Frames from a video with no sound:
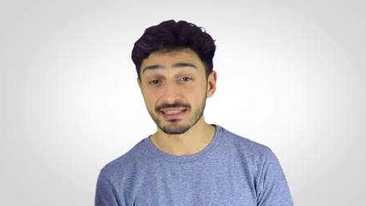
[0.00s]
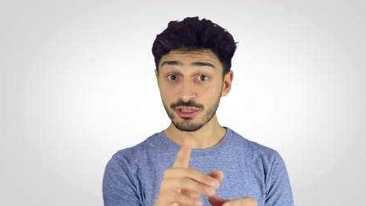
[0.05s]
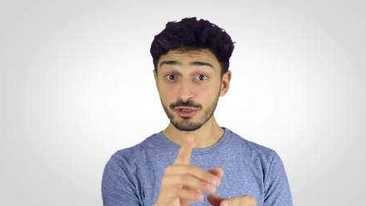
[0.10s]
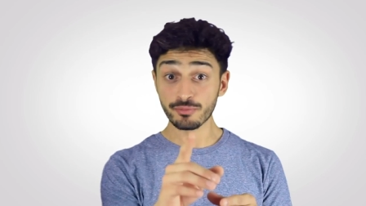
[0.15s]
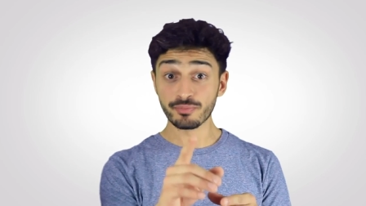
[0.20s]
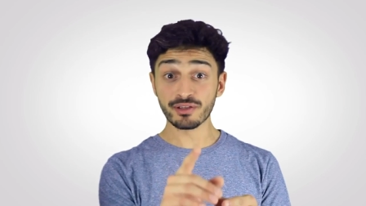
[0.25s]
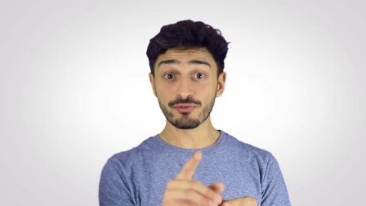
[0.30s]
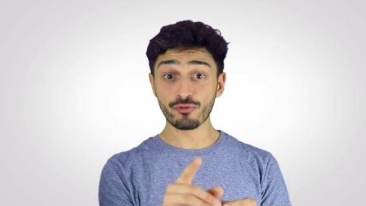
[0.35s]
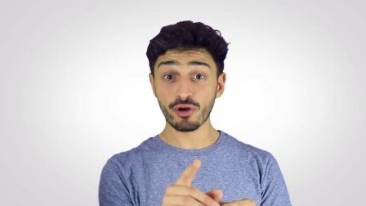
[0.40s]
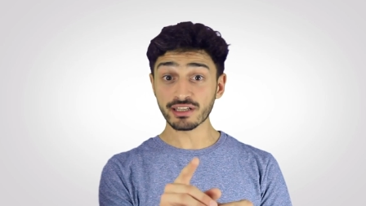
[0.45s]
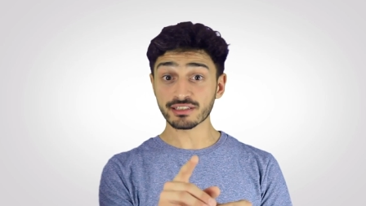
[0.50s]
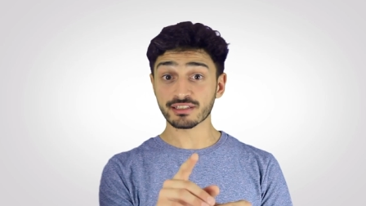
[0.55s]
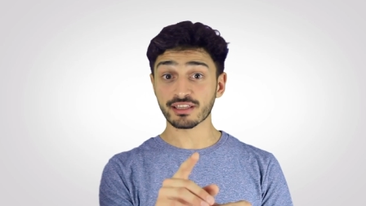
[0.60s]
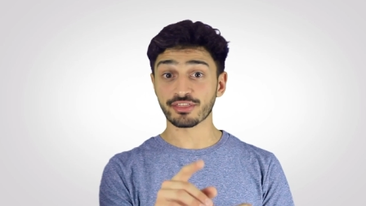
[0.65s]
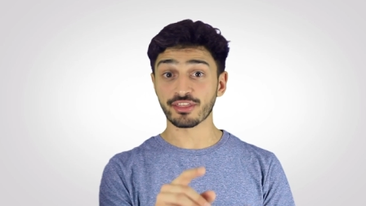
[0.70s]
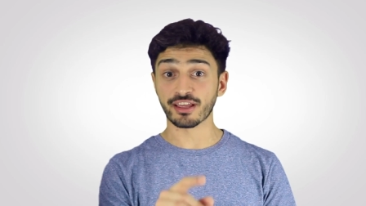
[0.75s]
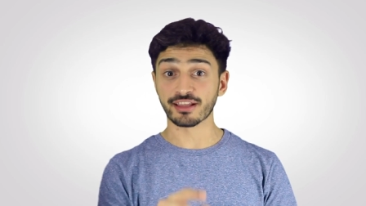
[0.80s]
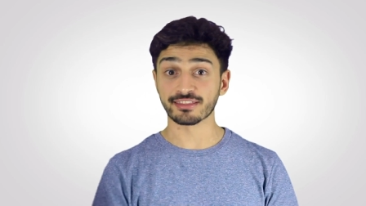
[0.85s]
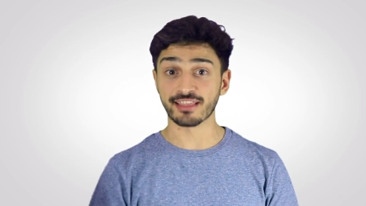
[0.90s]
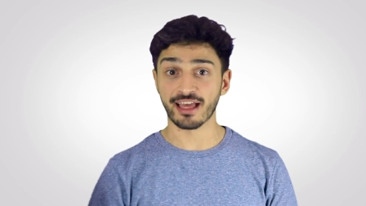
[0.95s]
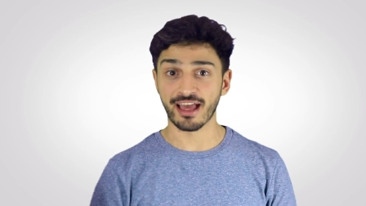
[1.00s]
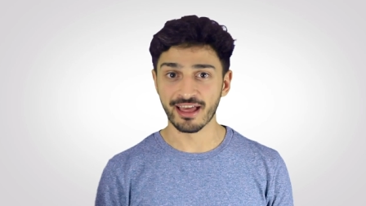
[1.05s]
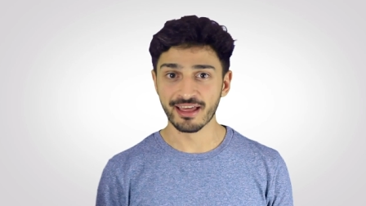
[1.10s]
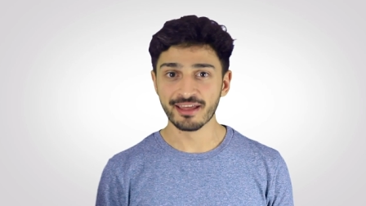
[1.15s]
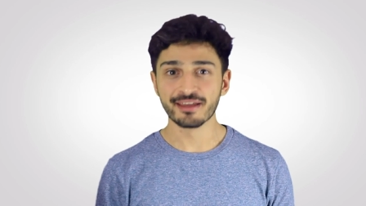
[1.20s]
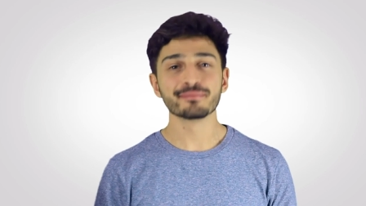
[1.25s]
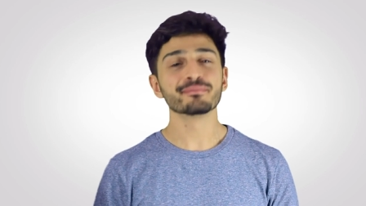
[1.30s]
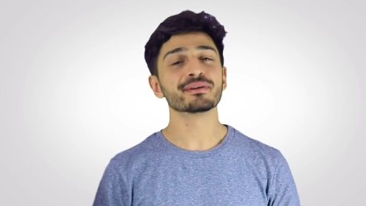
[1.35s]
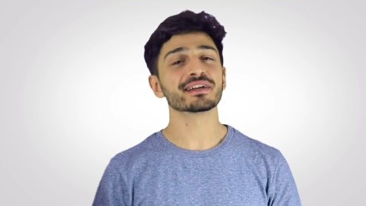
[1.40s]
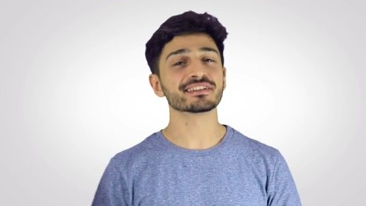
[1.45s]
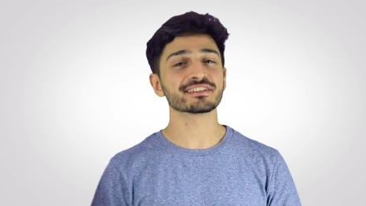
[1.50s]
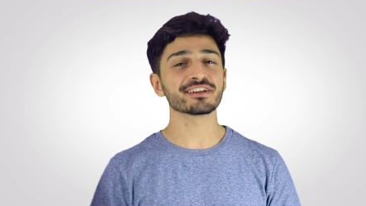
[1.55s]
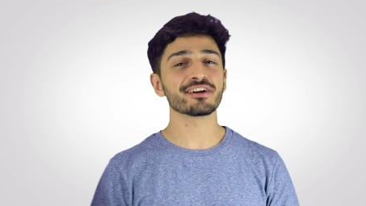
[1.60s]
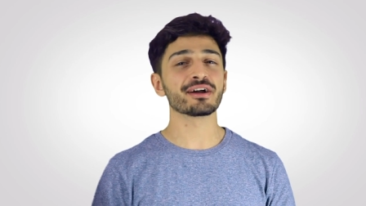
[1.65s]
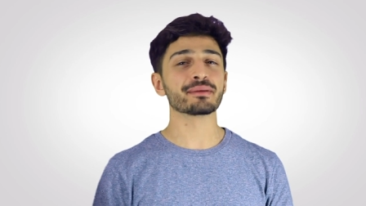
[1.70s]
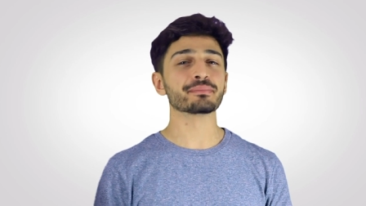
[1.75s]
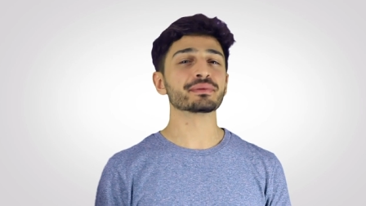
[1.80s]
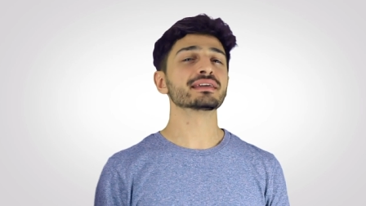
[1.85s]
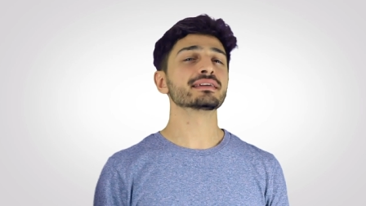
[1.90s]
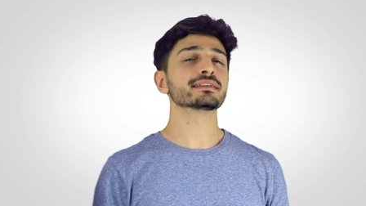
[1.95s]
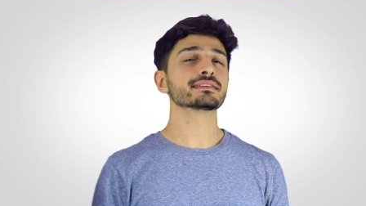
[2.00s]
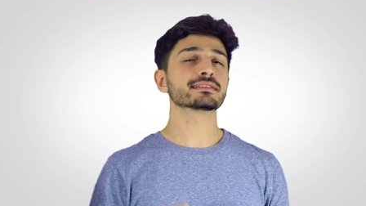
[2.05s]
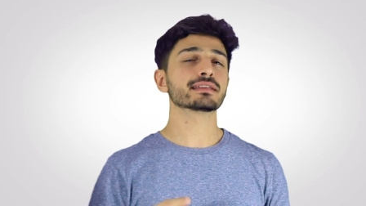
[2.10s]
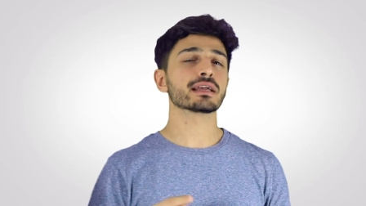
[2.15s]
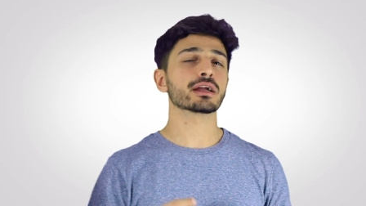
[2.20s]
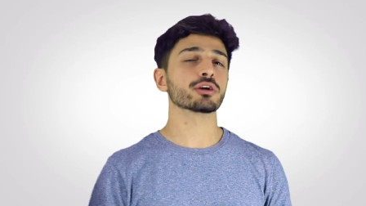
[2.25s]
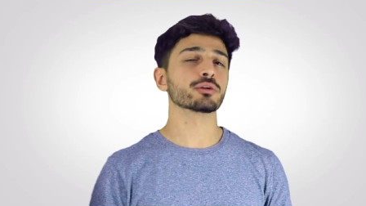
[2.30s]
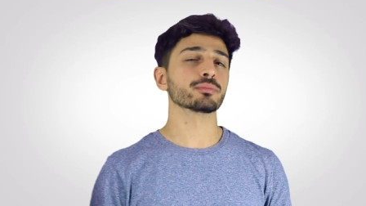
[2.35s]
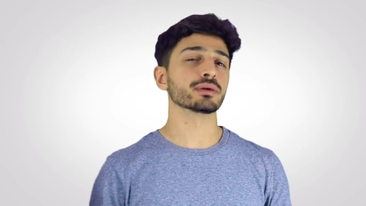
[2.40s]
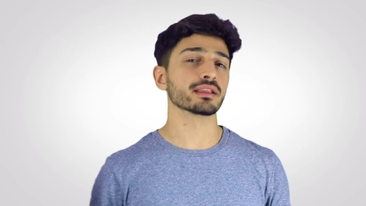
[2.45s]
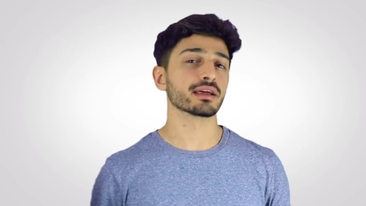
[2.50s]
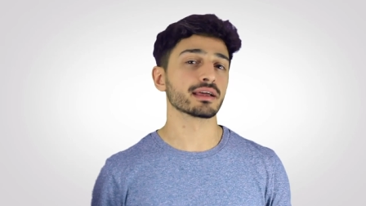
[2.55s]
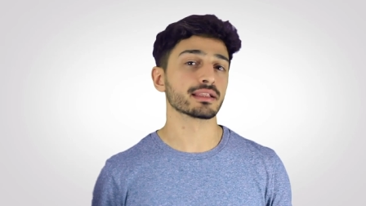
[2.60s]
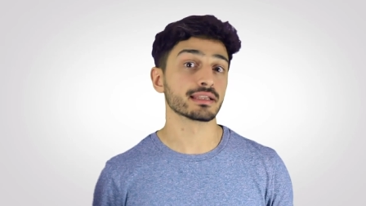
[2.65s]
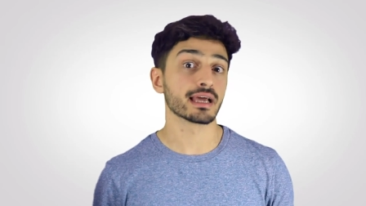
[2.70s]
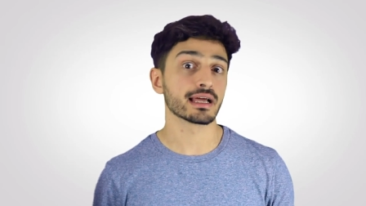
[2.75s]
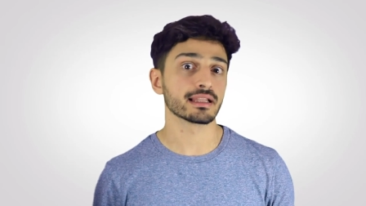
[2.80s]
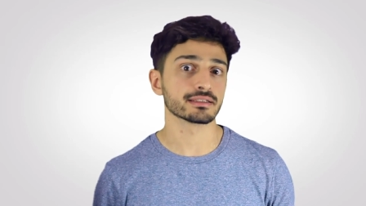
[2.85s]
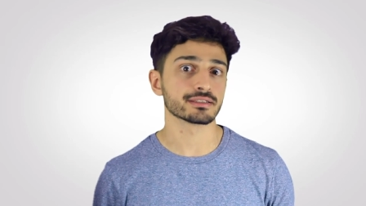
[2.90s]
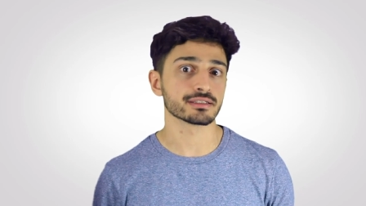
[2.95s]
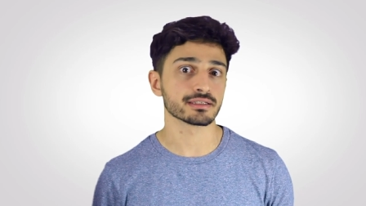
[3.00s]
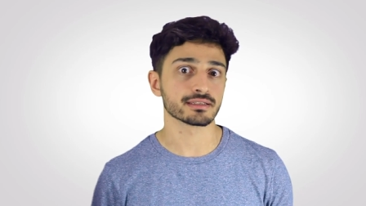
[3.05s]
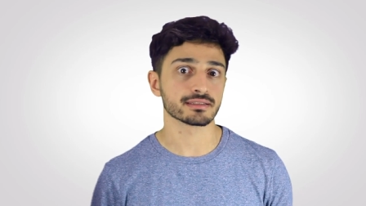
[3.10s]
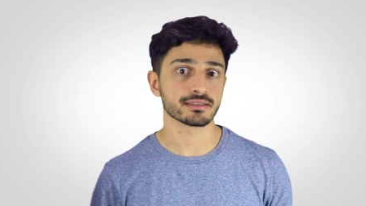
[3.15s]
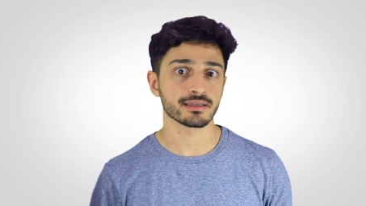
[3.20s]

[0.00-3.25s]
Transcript: And you'd be right to think that, because I'm terrible at analogies.